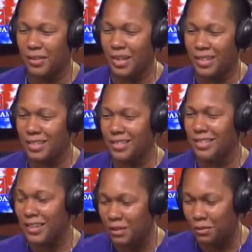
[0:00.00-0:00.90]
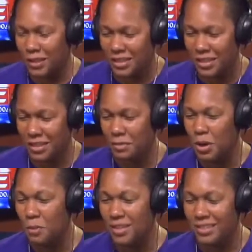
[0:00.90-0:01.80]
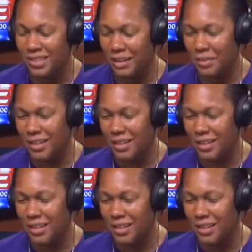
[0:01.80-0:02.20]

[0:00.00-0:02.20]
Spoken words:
a lot of these gut-wrenching moments and I'm